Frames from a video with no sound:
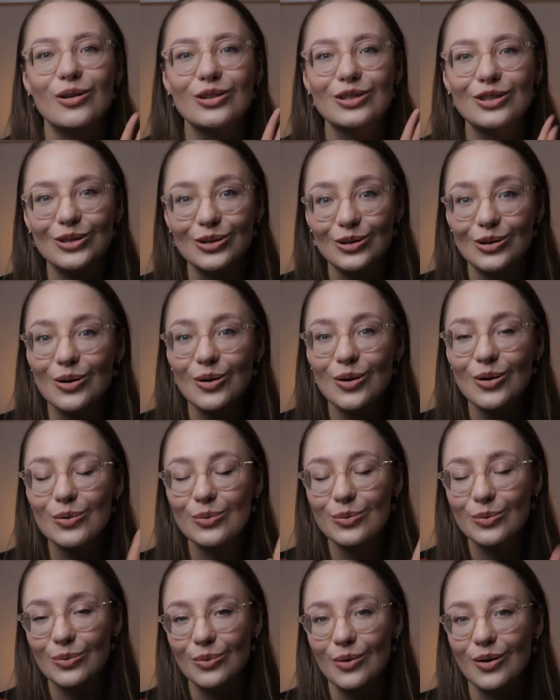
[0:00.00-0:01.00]
on your
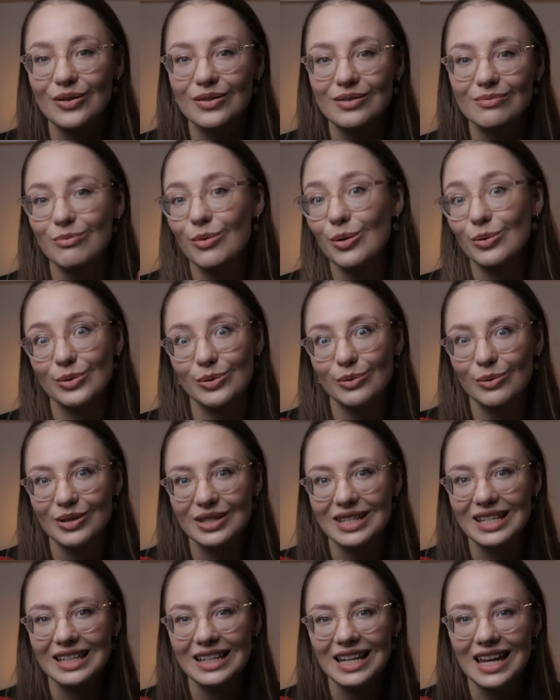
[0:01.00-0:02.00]
most
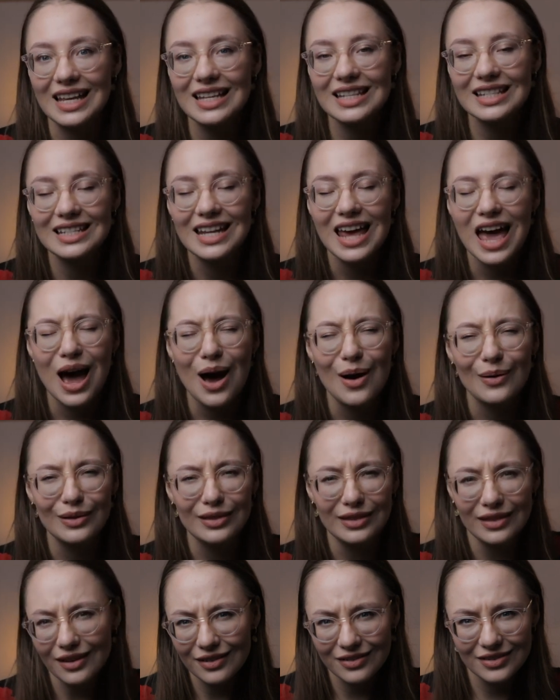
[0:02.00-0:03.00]
wanted list.
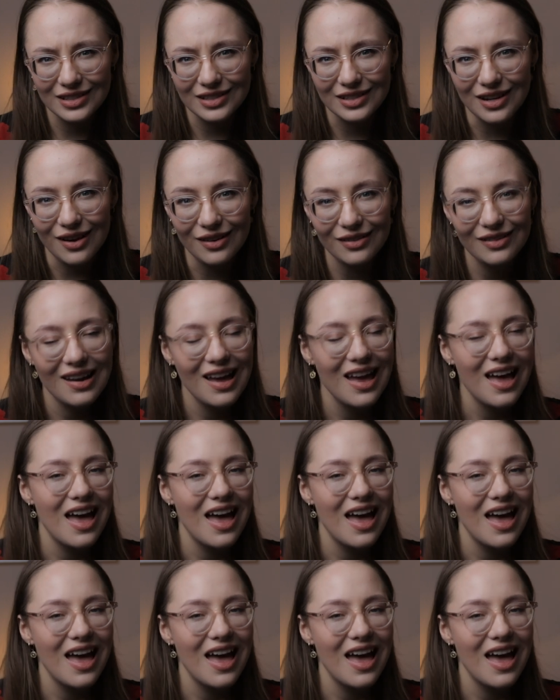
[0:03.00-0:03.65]
Would love to know.